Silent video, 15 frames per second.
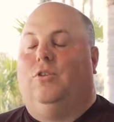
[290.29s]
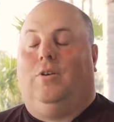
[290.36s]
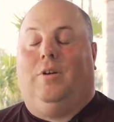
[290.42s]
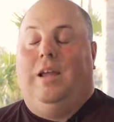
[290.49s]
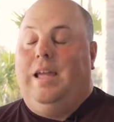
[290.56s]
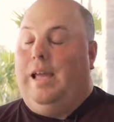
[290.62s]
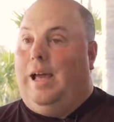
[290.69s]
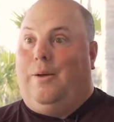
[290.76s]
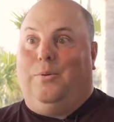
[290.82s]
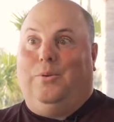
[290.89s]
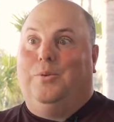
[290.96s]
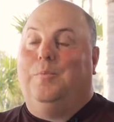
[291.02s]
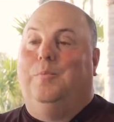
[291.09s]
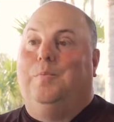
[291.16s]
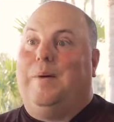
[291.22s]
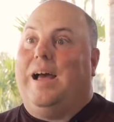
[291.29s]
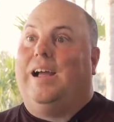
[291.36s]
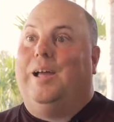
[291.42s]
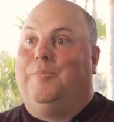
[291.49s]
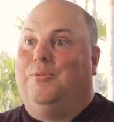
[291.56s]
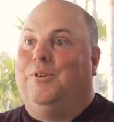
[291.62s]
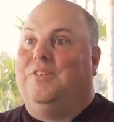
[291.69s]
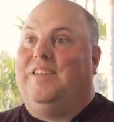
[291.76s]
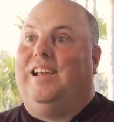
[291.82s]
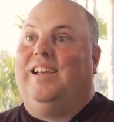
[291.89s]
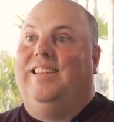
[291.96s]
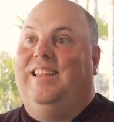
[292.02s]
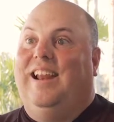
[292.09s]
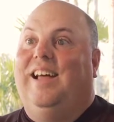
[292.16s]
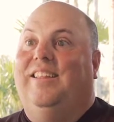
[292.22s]
Sure. I was back up for a
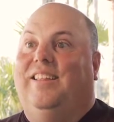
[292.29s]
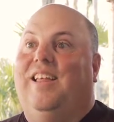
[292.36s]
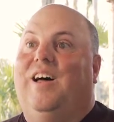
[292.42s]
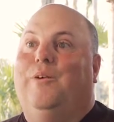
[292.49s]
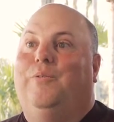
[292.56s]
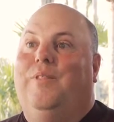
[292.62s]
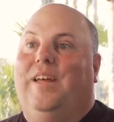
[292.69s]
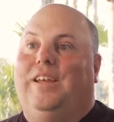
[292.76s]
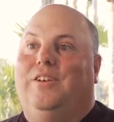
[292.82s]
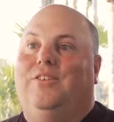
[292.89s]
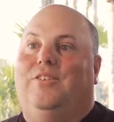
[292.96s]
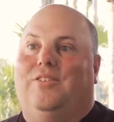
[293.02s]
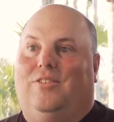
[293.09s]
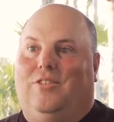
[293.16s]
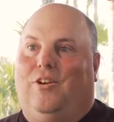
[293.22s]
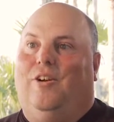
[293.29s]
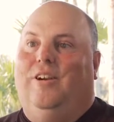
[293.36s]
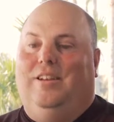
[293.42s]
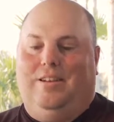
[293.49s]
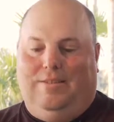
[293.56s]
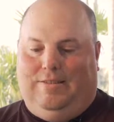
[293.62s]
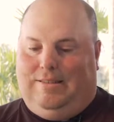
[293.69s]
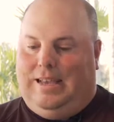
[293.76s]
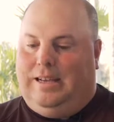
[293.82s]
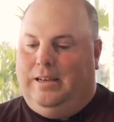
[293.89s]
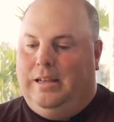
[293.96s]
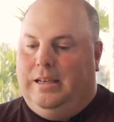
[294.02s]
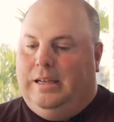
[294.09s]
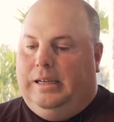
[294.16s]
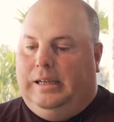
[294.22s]
second that I love that you started and
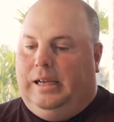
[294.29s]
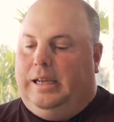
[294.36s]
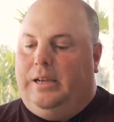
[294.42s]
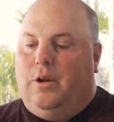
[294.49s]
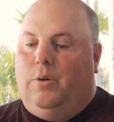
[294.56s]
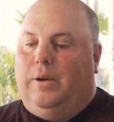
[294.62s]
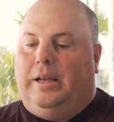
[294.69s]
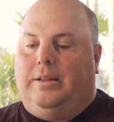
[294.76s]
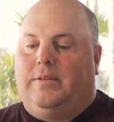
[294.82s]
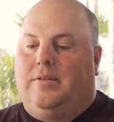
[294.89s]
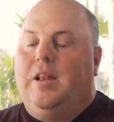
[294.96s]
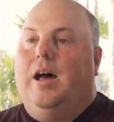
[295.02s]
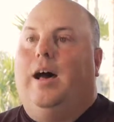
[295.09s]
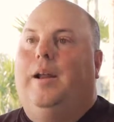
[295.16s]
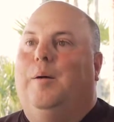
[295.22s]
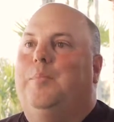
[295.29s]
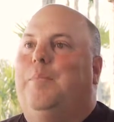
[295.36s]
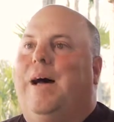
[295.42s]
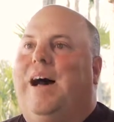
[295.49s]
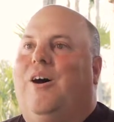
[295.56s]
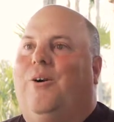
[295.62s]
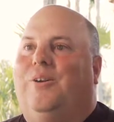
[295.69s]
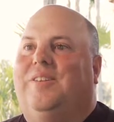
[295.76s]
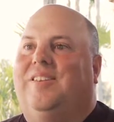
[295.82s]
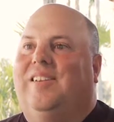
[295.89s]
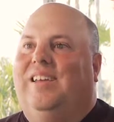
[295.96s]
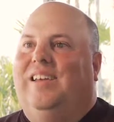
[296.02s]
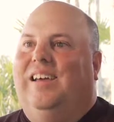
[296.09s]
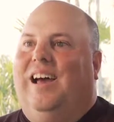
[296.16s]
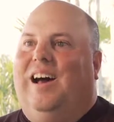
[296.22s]
said, it's not about
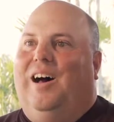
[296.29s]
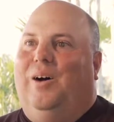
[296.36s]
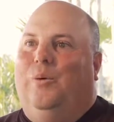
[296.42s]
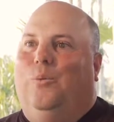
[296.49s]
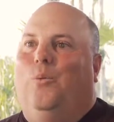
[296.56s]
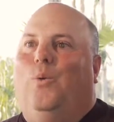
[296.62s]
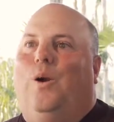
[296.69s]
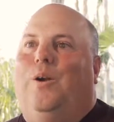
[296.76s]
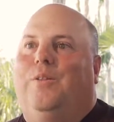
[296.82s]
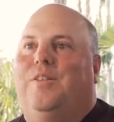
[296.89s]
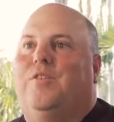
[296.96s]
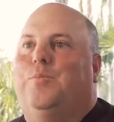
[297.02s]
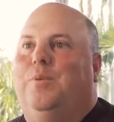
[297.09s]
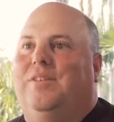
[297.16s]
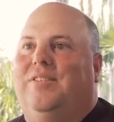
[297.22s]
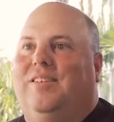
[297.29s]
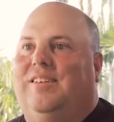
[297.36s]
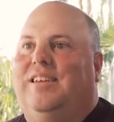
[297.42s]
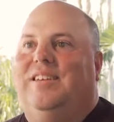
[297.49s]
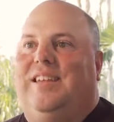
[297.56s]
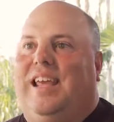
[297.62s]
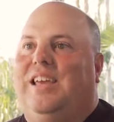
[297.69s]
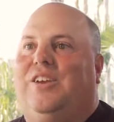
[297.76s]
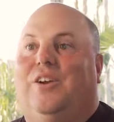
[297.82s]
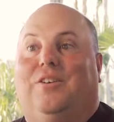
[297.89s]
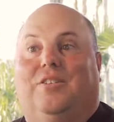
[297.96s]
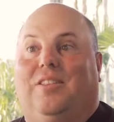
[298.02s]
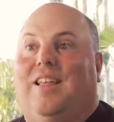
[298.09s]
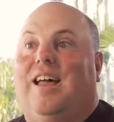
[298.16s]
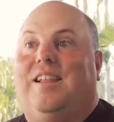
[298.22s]
where this business can take you,
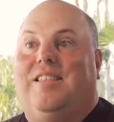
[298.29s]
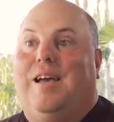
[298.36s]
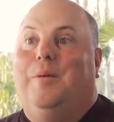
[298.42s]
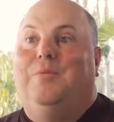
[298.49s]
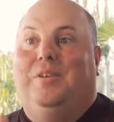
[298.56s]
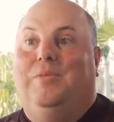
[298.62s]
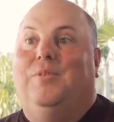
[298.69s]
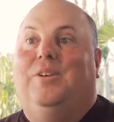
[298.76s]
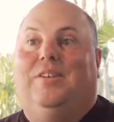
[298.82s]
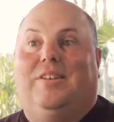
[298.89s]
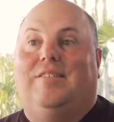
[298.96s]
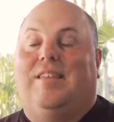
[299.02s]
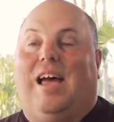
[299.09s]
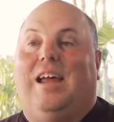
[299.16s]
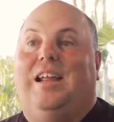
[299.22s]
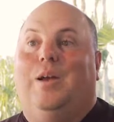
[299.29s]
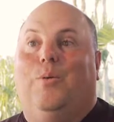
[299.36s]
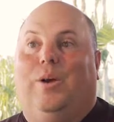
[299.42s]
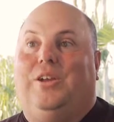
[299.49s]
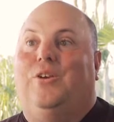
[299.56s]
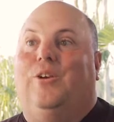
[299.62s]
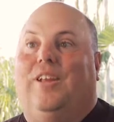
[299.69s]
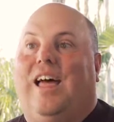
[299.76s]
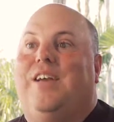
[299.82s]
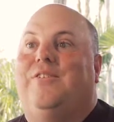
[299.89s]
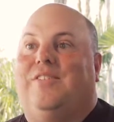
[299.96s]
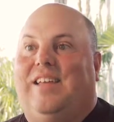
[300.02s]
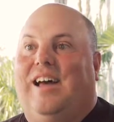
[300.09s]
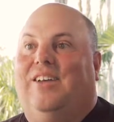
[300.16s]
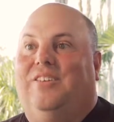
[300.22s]
because a lot of times even deciding what your
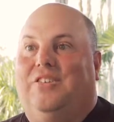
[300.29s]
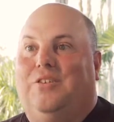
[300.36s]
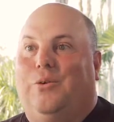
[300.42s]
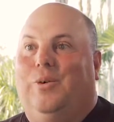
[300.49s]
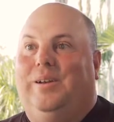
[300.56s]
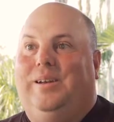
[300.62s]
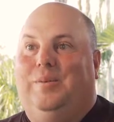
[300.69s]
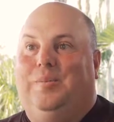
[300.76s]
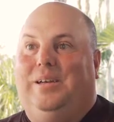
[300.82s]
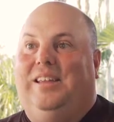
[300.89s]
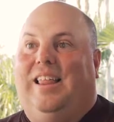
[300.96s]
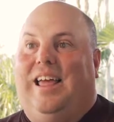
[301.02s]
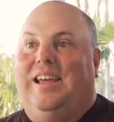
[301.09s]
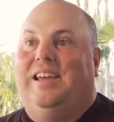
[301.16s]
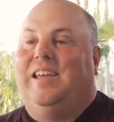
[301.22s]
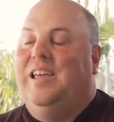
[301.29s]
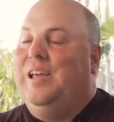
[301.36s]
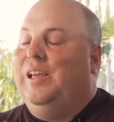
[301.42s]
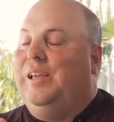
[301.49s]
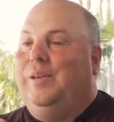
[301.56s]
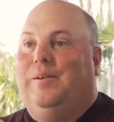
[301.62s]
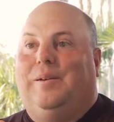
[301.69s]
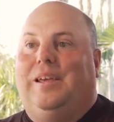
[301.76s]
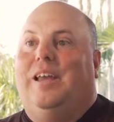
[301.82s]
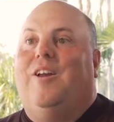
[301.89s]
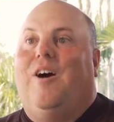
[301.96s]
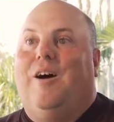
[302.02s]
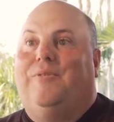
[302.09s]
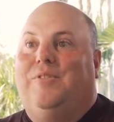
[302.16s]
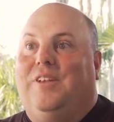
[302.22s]
lifestyle is going to be like can
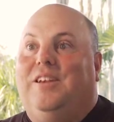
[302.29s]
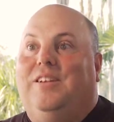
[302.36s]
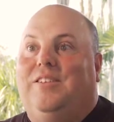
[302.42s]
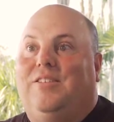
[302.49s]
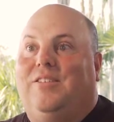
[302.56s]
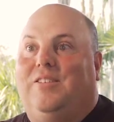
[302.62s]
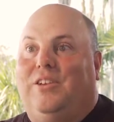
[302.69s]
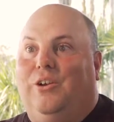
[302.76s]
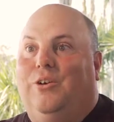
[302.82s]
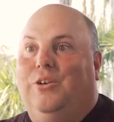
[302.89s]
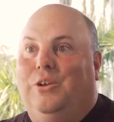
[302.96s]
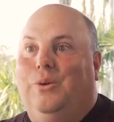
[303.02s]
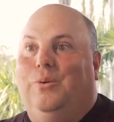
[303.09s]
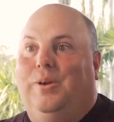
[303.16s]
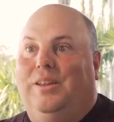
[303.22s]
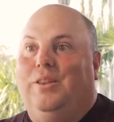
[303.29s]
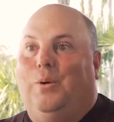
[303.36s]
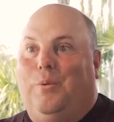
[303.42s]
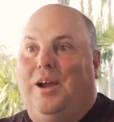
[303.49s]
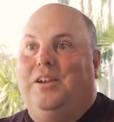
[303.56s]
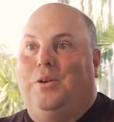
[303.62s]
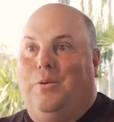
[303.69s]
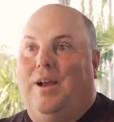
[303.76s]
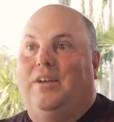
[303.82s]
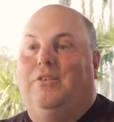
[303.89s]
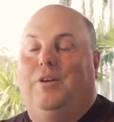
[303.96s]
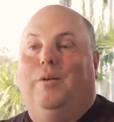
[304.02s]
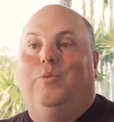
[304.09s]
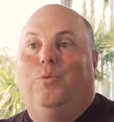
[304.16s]
often steer you in the right direction